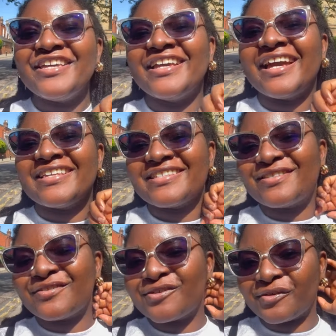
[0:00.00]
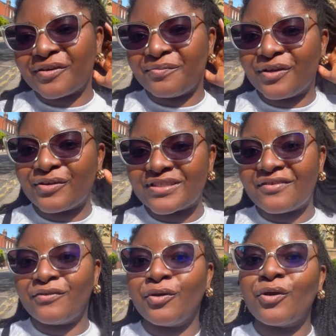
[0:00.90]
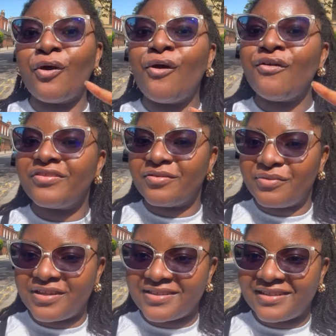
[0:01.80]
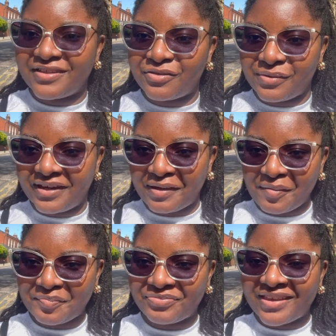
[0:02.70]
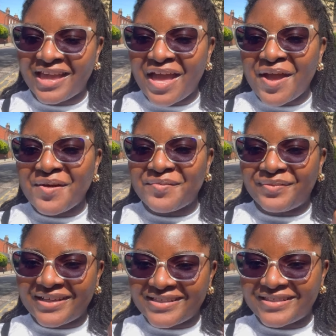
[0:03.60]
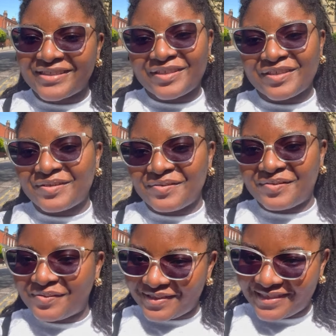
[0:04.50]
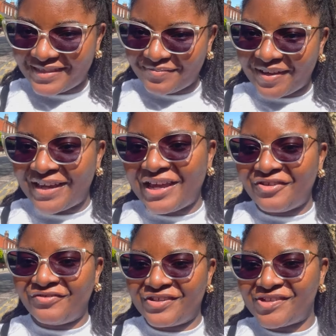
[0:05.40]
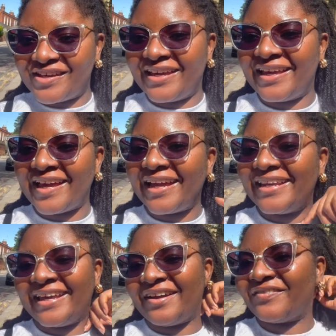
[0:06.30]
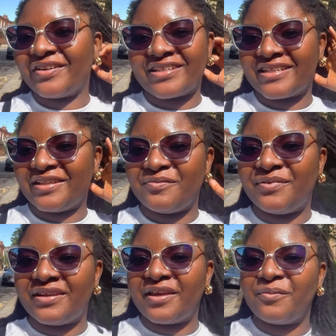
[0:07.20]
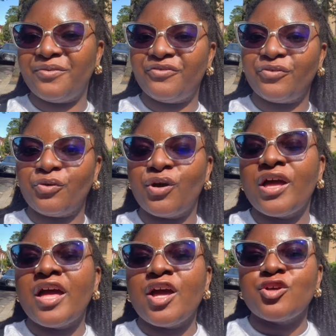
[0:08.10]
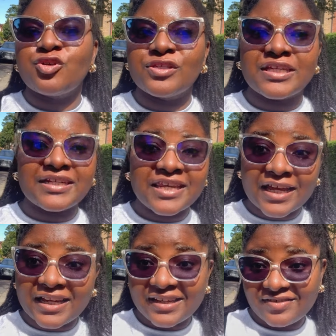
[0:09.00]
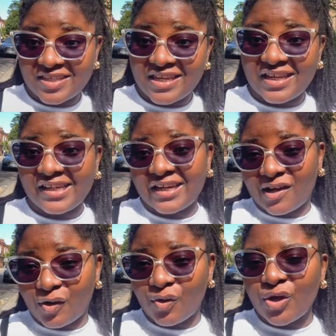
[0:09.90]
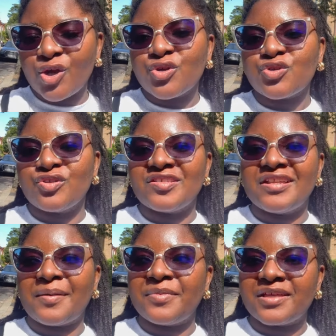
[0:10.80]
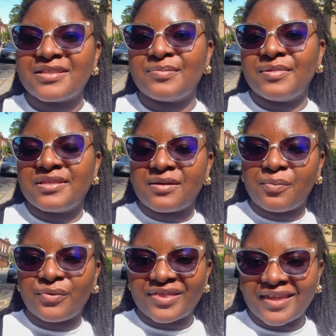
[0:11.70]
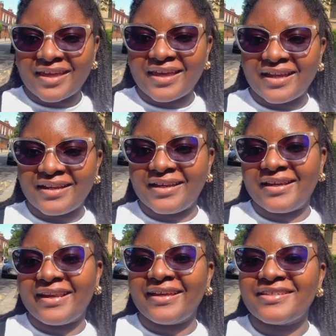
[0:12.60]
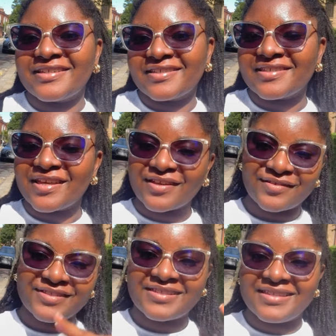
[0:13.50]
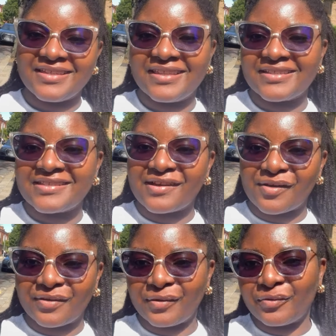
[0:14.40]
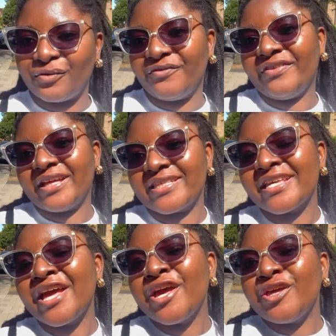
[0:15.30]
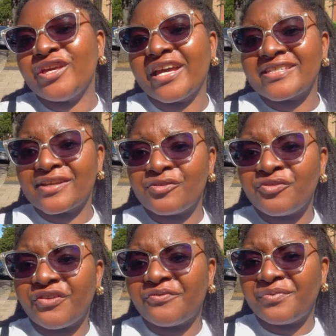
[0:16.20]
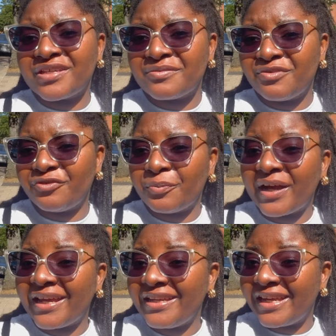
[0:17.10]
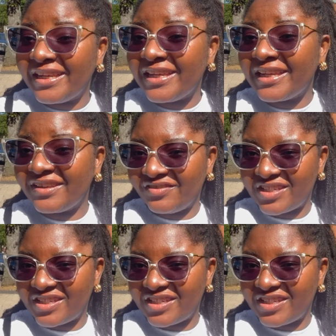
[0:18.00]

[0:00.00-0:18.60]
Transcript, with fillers: you guys, it's so shocking because I've gone all the way to Lithuania. But what is my official here idea? I've not actually been here before. So Sandia lives here now. So today I'm here to meet up with her and then like just see the town and all of that. You guys, I don't know if I've mentioned before, but I nearly lived